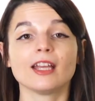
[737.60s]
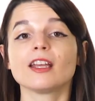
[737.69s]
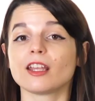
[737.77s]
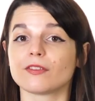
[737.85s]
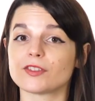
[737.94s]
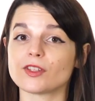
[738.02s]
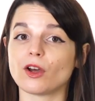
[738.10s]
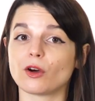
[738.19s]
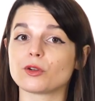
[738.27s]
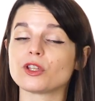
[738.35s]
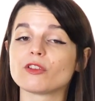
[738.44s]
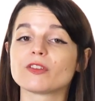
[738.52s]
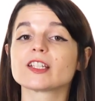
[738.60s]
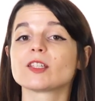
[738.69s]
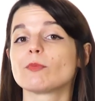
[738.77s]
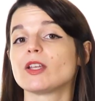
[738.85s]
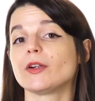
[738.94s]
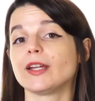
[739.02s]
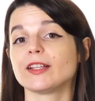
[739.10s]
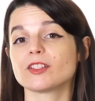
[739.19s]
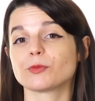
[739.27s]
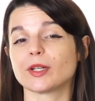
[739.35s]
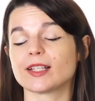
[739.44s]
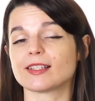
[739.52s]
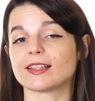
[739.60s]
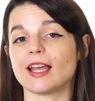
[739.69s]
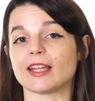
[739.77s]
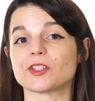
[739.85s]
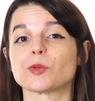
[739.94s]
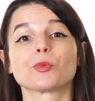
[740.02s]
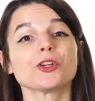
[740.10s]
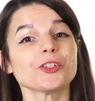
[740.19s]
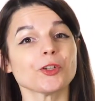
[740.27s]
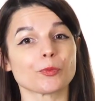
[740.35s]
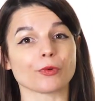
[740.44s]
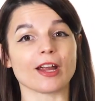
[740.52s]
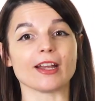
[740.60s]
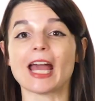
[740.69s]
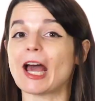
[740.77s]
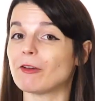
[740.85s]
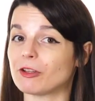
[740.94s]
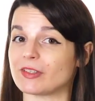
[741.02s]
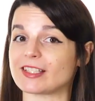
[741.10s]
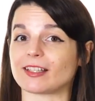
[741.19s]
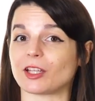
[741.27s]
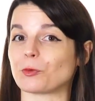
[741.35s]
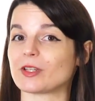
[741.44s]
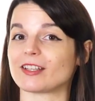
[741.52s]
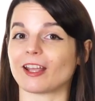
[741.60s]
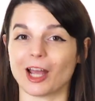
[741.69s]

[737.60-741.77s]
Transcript: If so, you've experienced what it's like to push your brain out of its linguistic